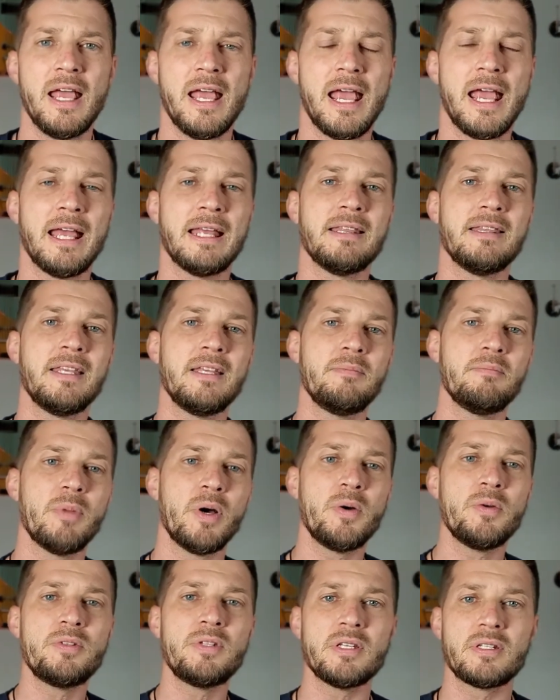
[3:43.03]
And then
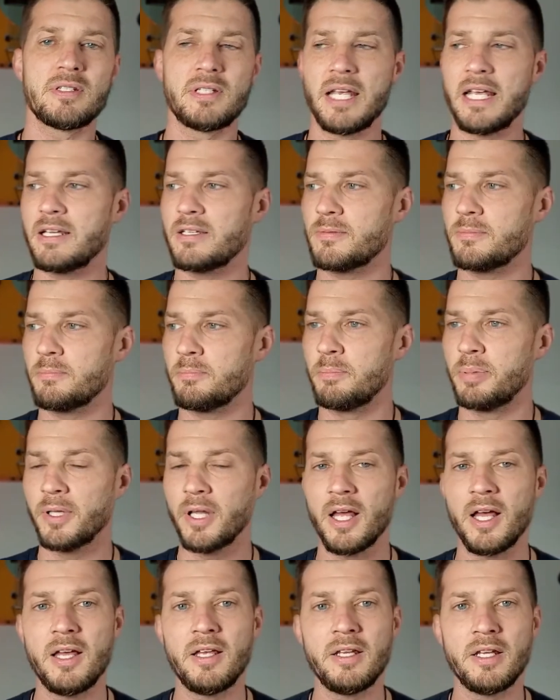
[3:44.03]
Moses takes
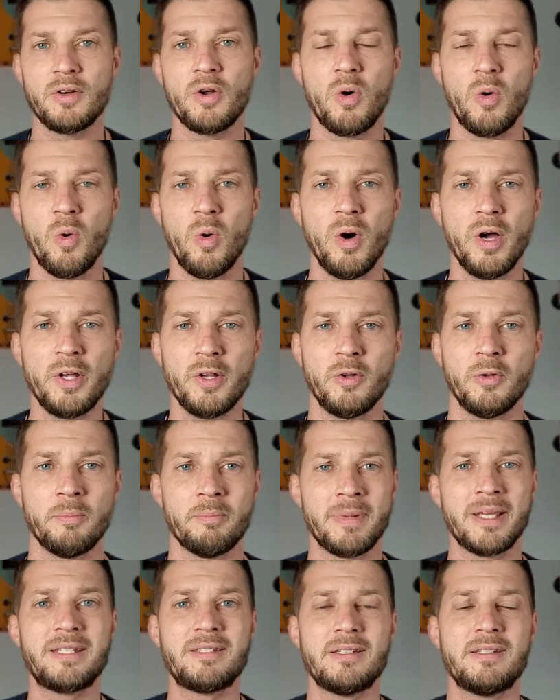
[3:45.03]
blood and oil,
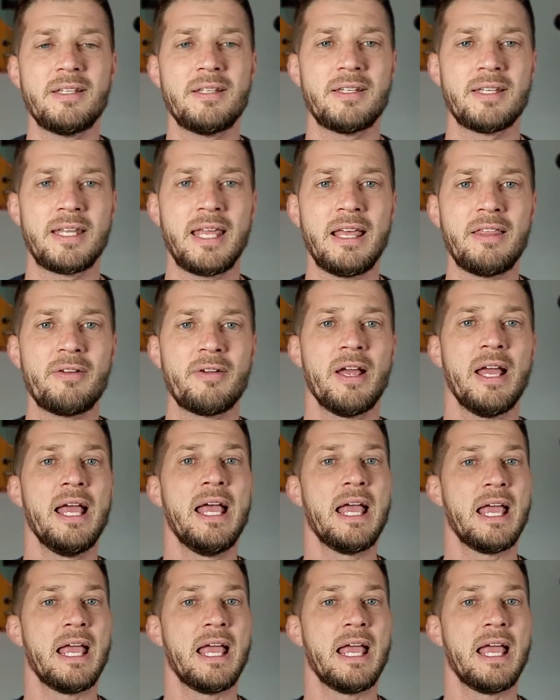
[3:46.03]
mixes it together,